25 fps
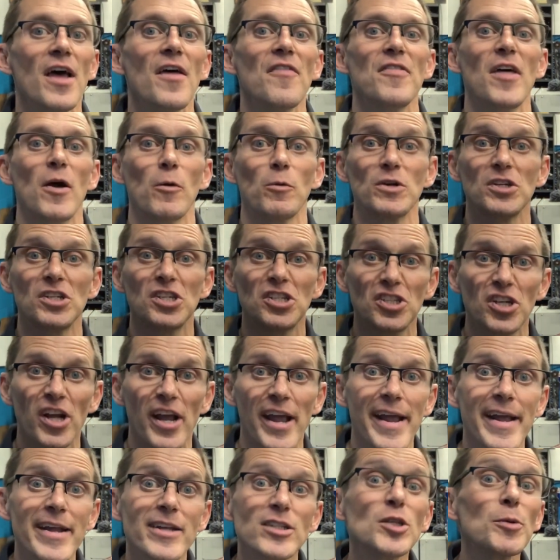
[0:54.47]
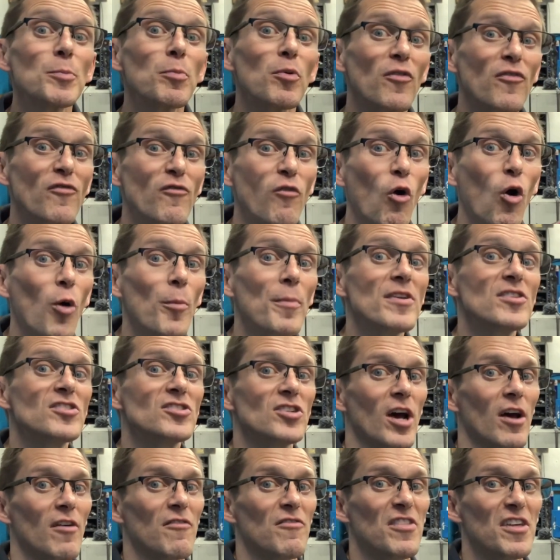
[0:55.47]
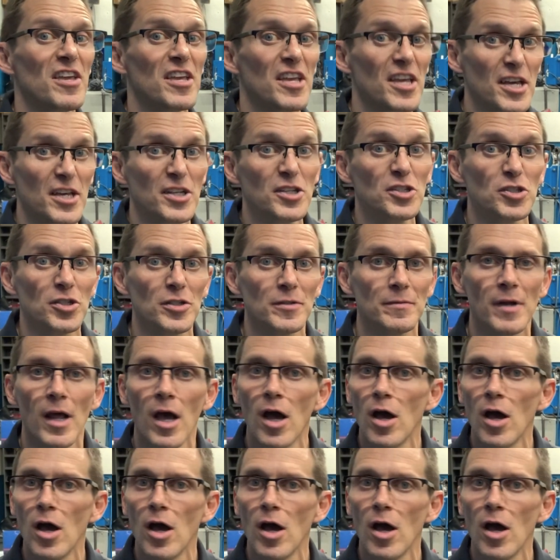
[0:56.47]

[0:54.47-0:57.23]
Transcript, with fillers: that would change the performance of the engine.